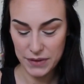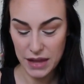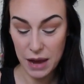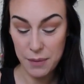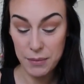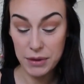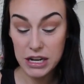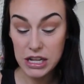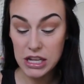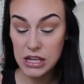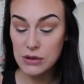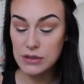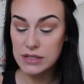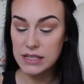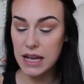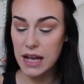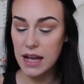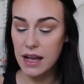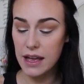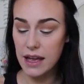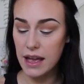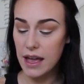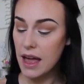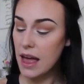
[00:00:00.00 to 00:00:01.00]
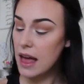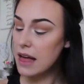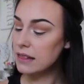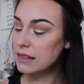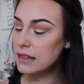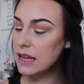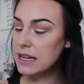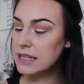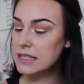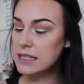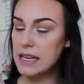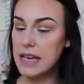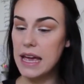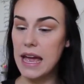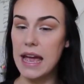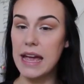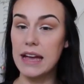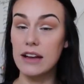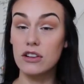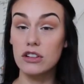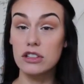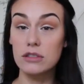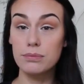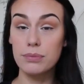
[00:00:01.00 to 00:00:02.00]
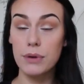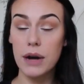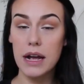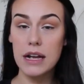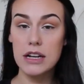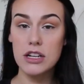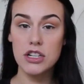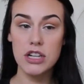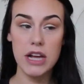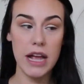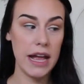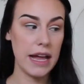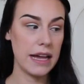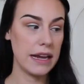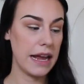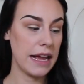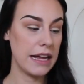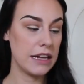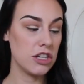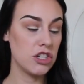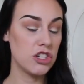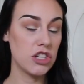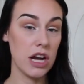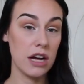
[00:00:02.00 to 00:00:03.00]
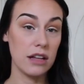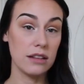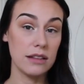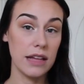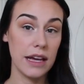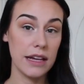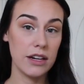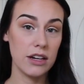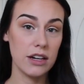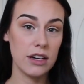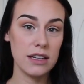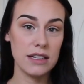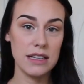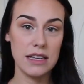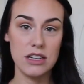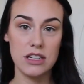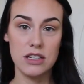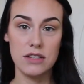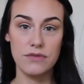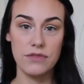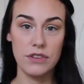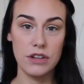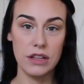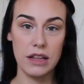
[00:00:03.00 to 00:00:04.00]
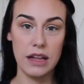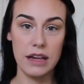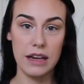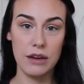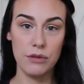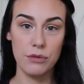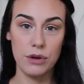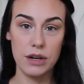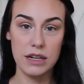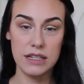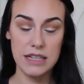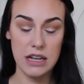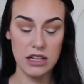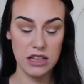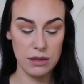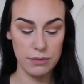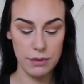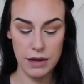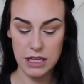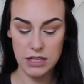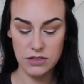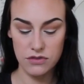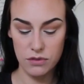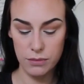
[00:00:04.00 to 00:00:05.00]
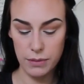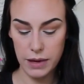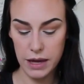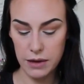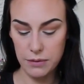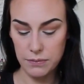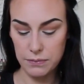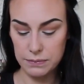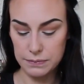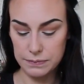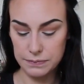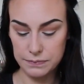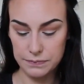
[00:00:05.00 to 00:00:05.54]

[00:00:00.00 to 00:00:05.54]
I'm going to use a Luxie angled brush and a gel liner because I just feel like it works out the best for me.